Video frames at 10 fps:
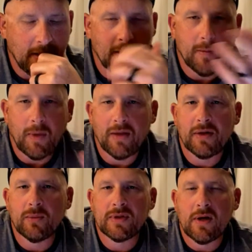I
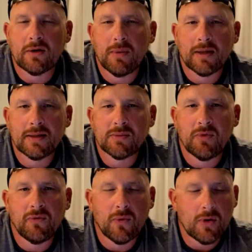think we talked about this
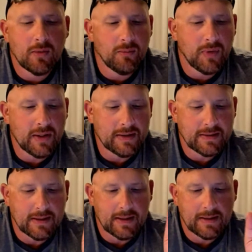before,
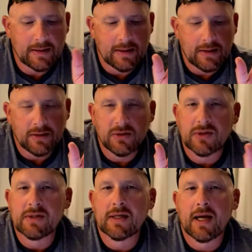but
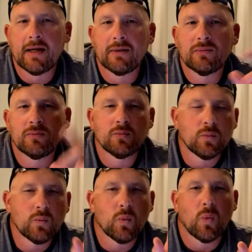just to kind of
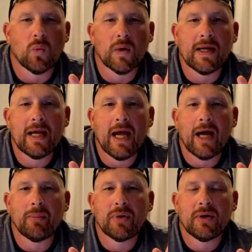
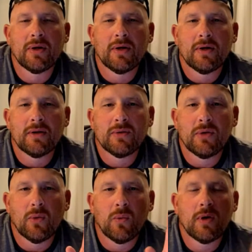recap,
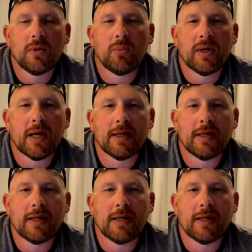one of the big